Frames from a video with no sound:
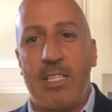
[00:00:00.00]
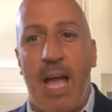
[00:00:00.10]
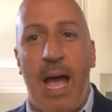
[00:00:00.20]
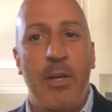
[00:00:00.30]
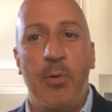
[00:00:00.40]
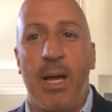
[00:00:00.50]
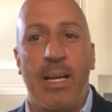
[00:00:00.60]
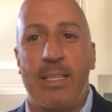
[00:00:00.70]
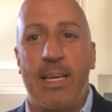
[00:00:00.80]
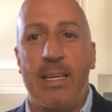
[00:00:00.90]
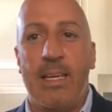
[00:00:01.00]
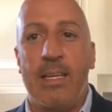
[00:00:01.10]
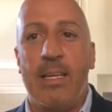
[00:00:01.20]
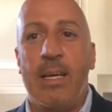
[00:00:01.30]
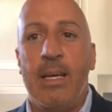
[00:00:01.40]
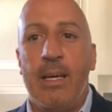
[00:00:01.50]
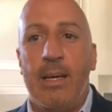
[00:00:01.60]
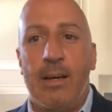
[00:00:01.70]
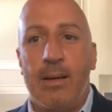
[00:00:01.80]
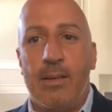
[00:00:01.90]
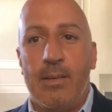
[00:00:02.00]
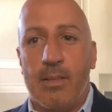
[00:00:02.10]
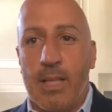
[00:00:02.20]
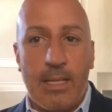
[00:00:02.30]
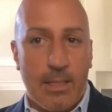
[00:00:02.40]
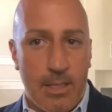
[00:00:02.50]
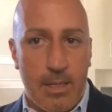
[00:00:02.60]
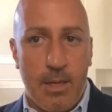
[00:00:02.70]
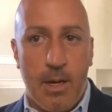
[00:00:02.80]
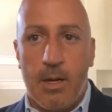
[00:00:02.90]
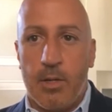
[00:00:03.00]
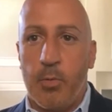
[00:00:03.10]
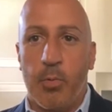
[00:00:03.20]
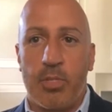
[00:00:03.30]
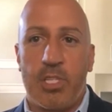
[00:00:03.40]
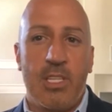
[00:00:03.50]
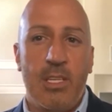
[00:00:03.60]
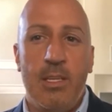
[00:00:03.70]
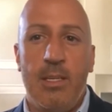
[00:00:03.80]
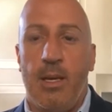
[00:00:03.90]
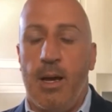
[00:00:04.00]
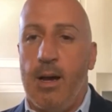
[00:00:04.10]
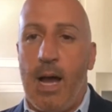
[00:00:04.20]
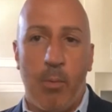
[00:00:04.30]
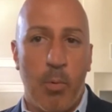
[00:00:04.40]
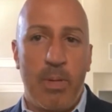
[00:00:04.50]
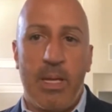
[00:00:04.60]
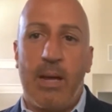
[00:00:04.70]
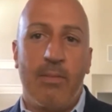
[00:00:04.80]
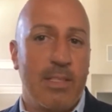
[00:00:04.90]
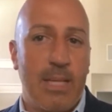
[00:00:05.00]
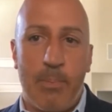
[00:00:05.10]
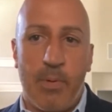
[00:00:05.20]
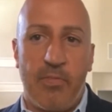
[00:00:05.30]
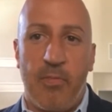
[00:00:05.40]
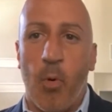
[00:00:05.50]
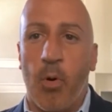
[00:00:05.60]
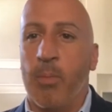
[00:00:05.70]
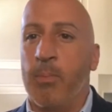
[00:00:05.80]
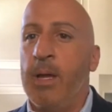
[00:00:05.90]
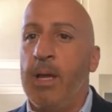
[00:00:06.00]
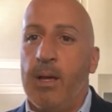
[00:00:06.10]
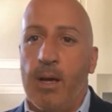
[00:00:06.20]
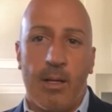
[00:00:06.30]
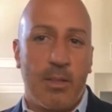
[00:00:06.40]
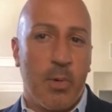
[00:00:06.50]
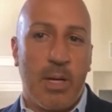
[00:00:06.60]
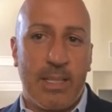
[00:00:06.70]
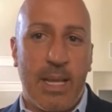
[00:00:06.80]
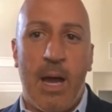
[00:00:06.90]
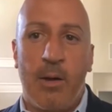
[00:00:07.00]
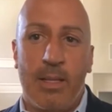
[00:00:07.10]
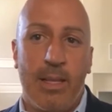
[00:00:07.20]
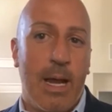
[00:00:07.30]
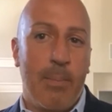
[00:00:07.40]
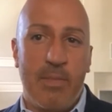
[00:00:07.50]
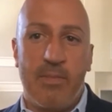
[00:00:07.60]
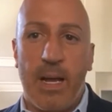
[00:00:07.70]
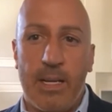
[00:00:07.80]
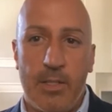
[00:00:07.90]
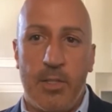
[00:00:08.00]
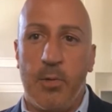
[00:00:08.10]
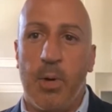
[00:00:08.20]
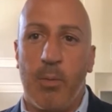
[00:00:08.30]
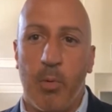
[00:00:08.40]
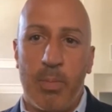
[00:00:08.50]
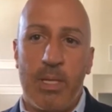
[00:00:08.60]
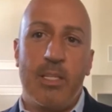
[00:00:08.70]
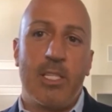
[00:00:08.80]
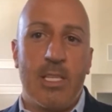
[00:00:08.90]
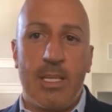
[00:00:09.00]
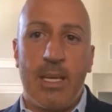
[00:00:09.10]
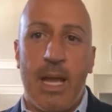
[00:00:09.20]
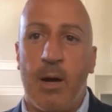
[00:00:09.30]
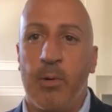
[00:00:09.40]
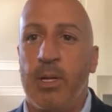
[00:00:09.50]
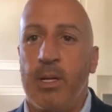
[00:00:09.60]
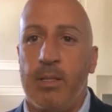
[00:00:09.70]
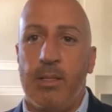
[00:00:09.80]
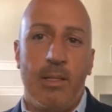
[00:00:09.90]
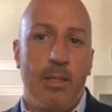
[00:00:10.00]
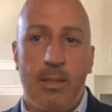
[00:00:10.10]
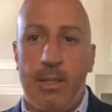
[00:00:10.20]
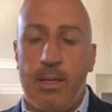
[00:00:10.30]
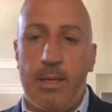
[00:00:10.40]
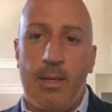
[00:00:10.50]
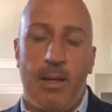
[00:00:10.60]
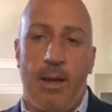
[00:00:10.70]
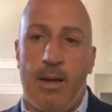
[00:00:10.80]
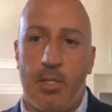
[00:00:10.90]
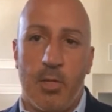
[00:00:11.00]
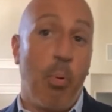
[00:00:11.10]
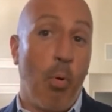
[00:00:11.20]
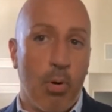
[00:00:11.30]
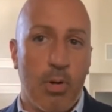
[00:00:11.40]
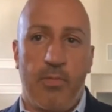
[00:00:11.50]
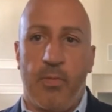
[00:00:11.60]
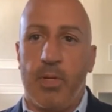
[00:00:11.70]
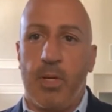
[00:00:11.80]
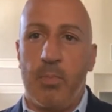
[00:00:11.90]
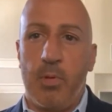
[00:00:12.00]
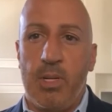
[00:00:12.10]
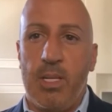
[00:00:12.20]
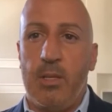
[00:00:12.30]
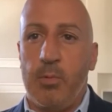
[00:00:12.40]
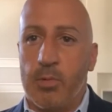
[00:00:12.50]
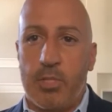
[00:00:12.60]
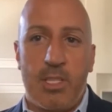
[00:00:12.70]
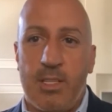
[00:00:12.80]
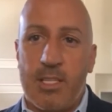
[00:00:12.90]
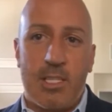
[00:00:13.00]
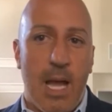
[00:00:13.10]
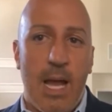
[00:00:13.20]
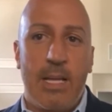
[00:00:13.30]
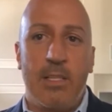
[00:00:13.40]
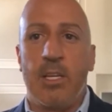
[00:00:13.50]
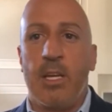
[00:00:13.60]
I do not take it lightly. You will see, I will be at every type of forum throughout the county that I'm invited to. I will be seeking out the support from the community. You will see the signs.